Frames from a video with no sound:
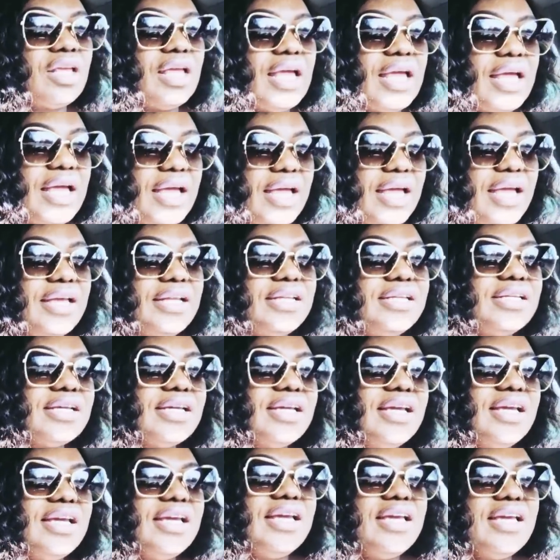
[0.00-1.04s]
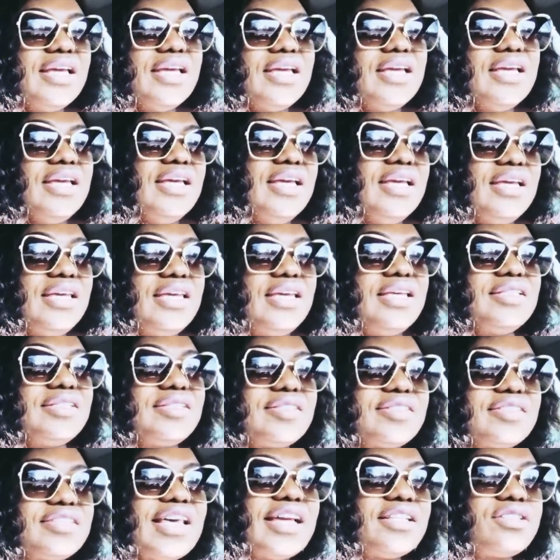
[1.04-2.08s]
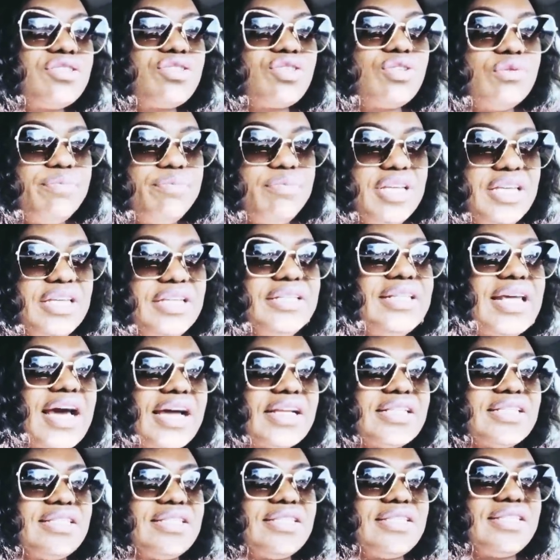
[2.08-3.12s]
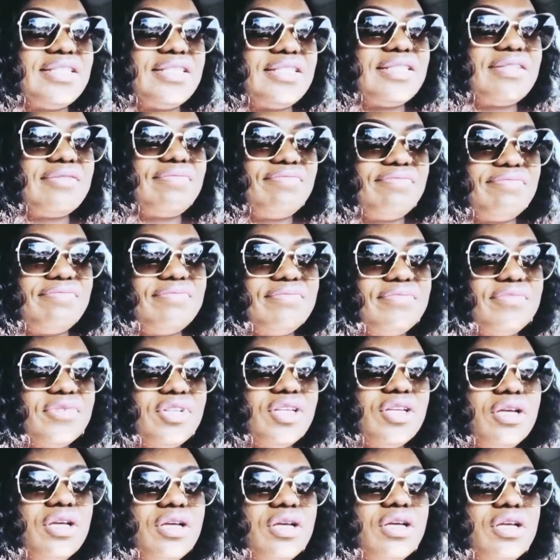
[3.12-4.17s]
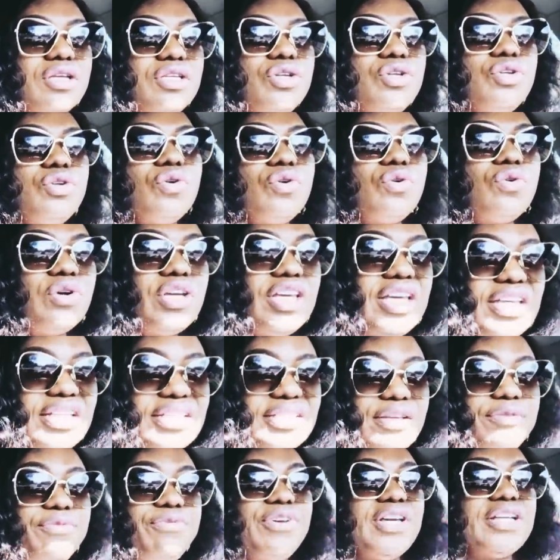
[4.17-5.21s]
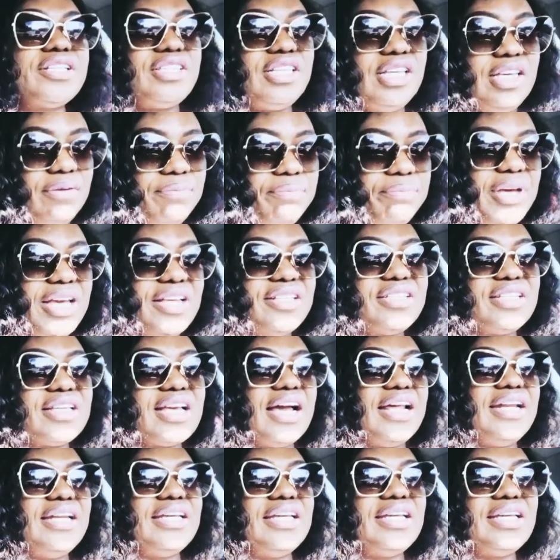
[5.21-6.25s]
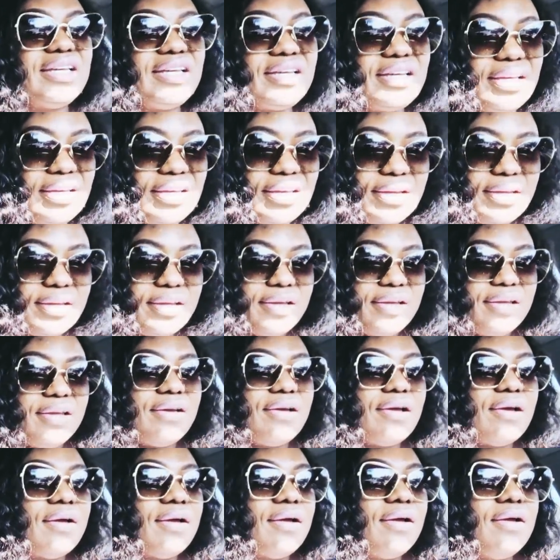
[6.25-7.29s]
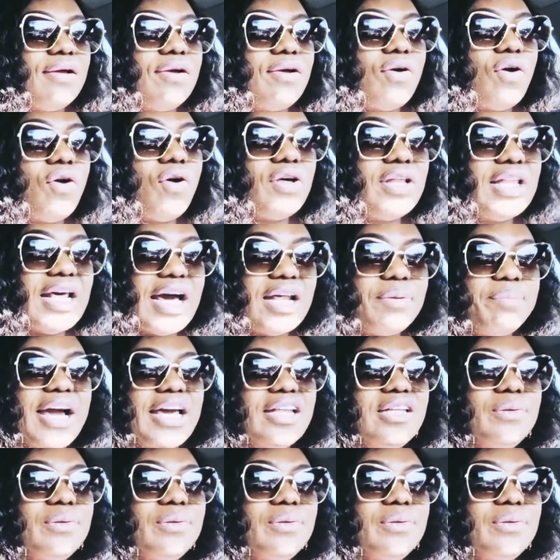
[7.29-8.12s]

And he said to me that, you know, he's a victim, basically ordered by